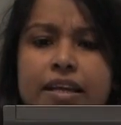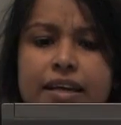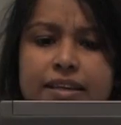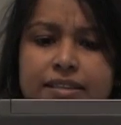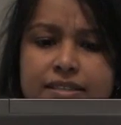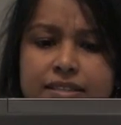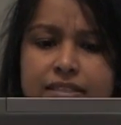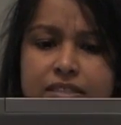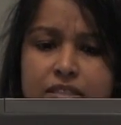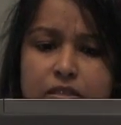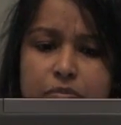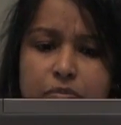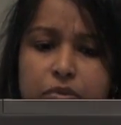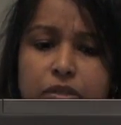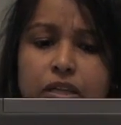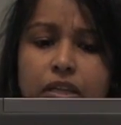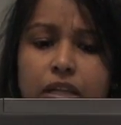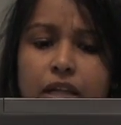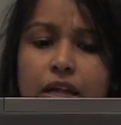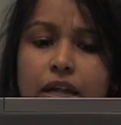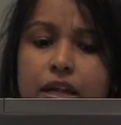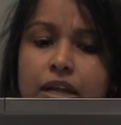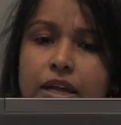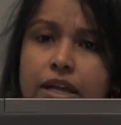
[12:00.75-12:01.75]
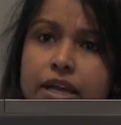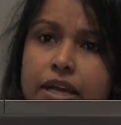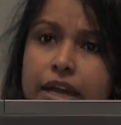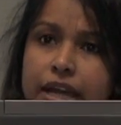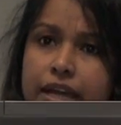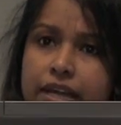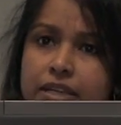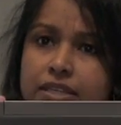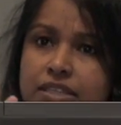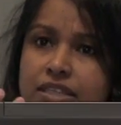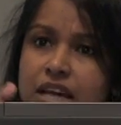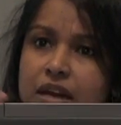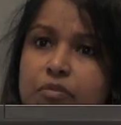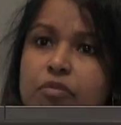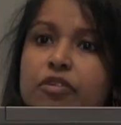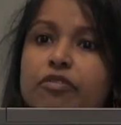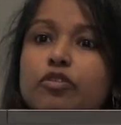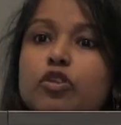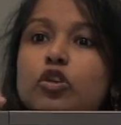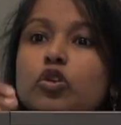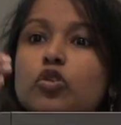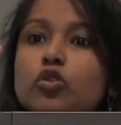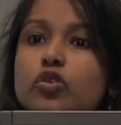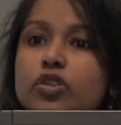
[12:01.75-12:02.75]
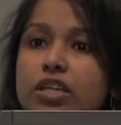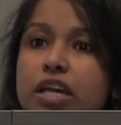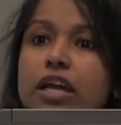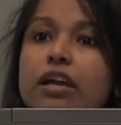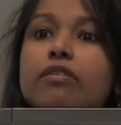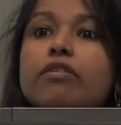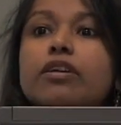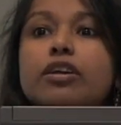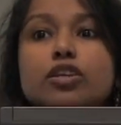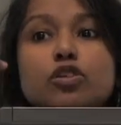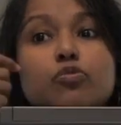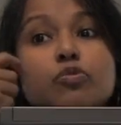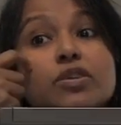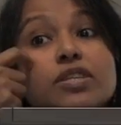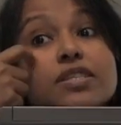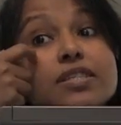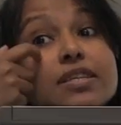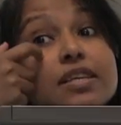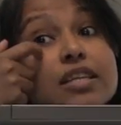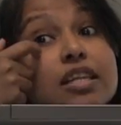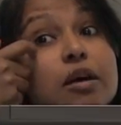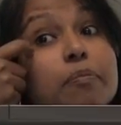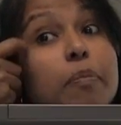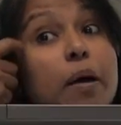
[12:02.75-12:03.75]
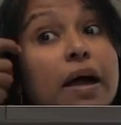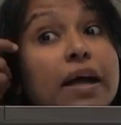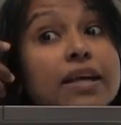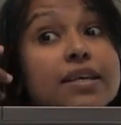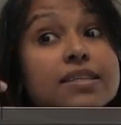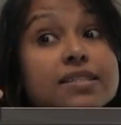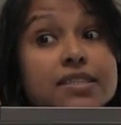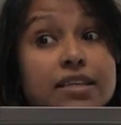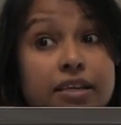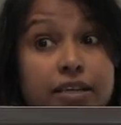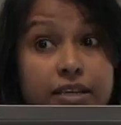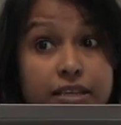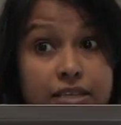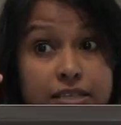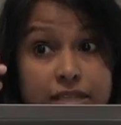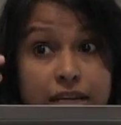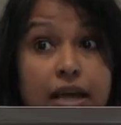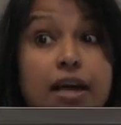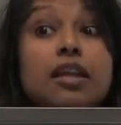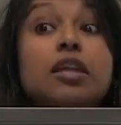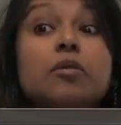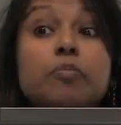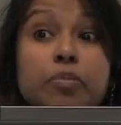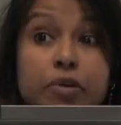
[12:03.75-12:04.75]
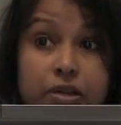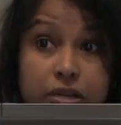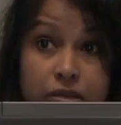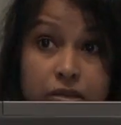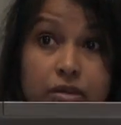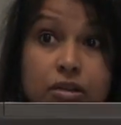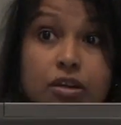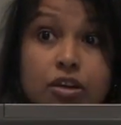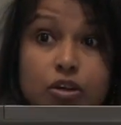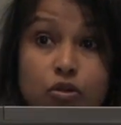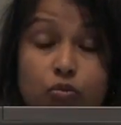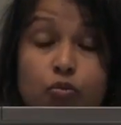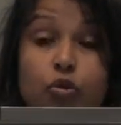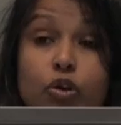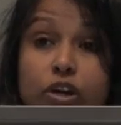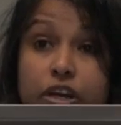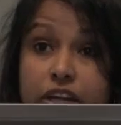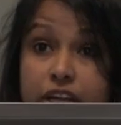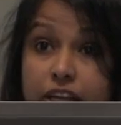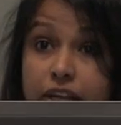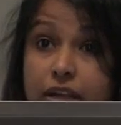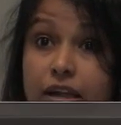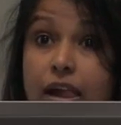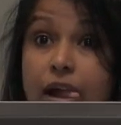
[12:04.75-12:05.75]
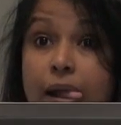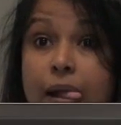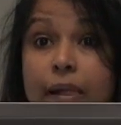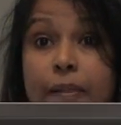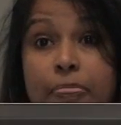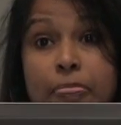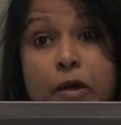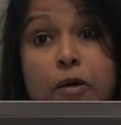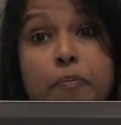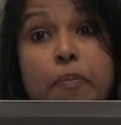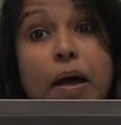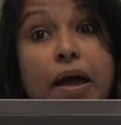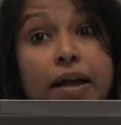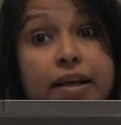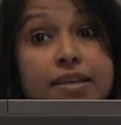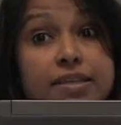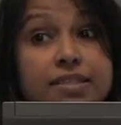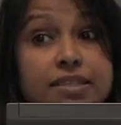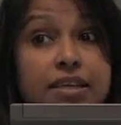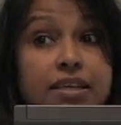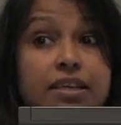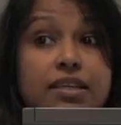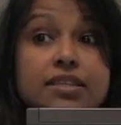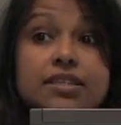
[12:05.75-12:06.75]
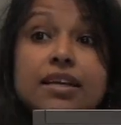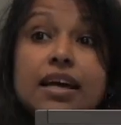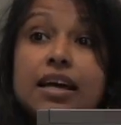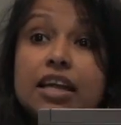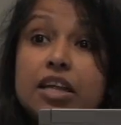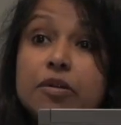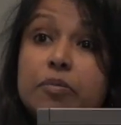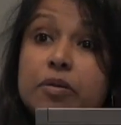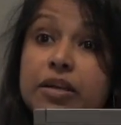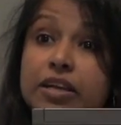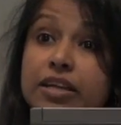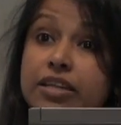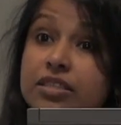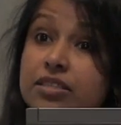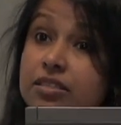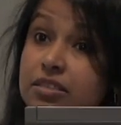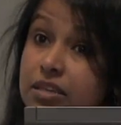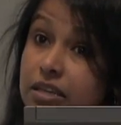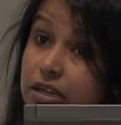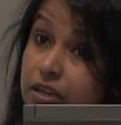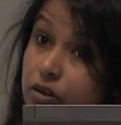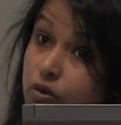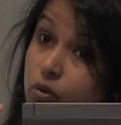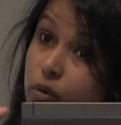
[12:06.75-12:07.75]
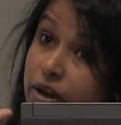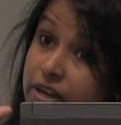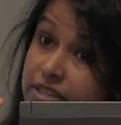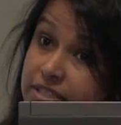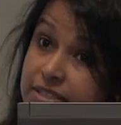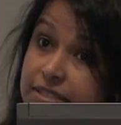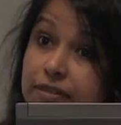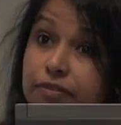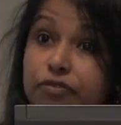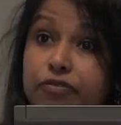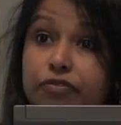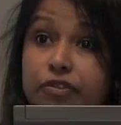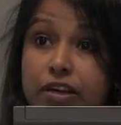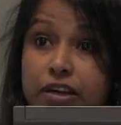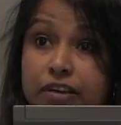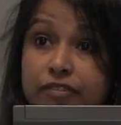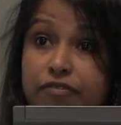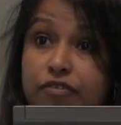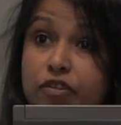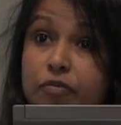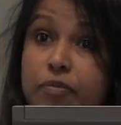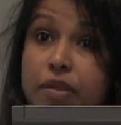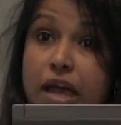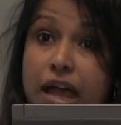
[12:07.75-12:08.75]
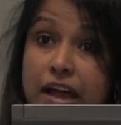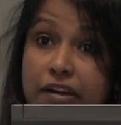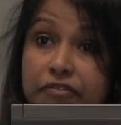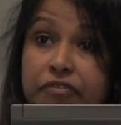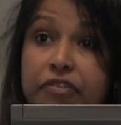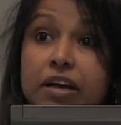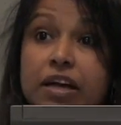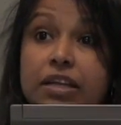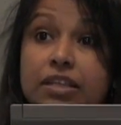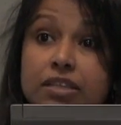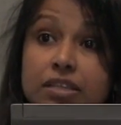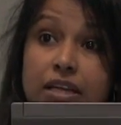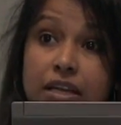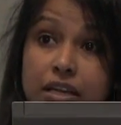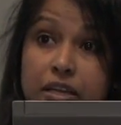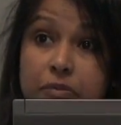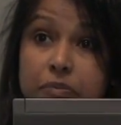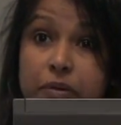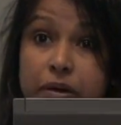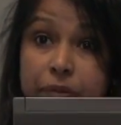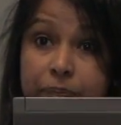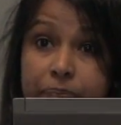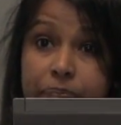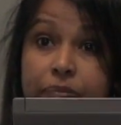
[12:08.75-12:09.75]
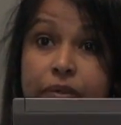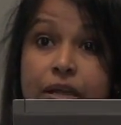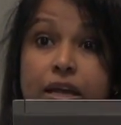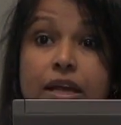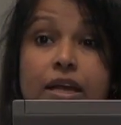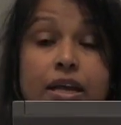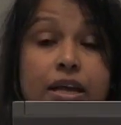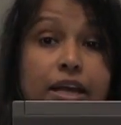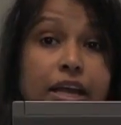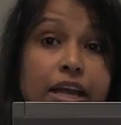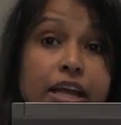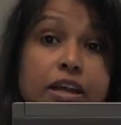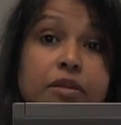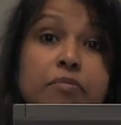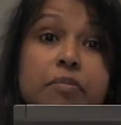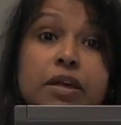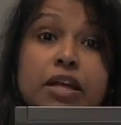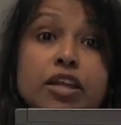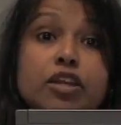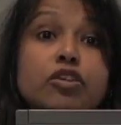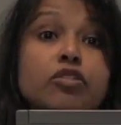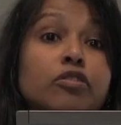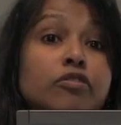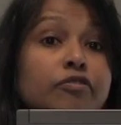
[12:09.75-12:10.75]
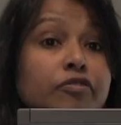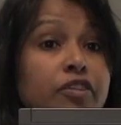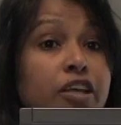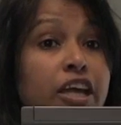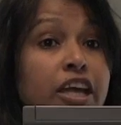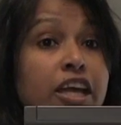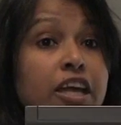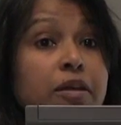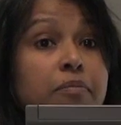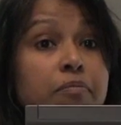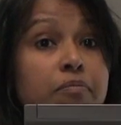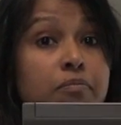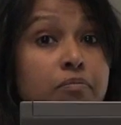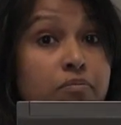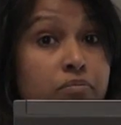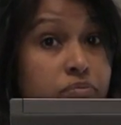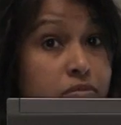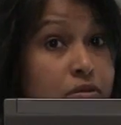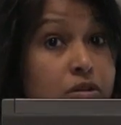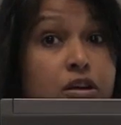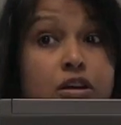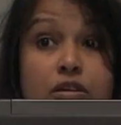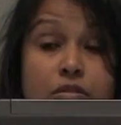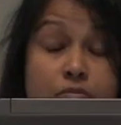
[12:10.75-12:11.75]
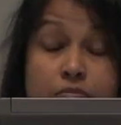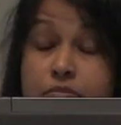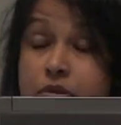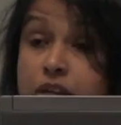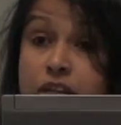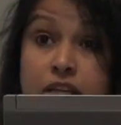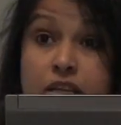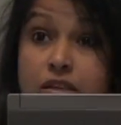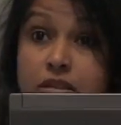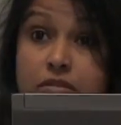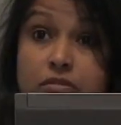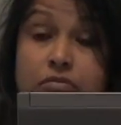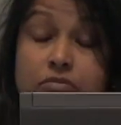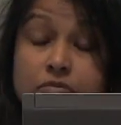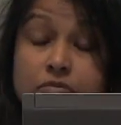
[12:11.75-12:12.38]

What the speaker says: inaccessible, and some of those areas we see the Pakistani Taliban working. Now Pakistani Taliban is quite different from the Afghan Taliban, and many of them meaning